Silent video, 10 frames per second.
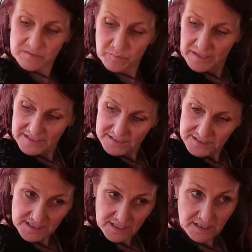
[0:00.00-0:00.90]

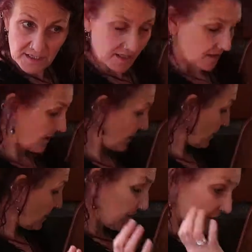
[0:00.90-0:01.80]
plastic.
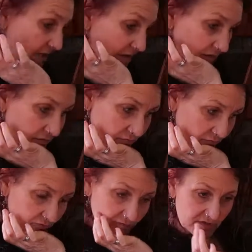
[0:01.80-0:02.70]
The
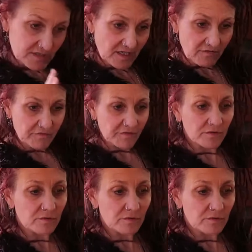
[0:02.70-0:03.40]
sieve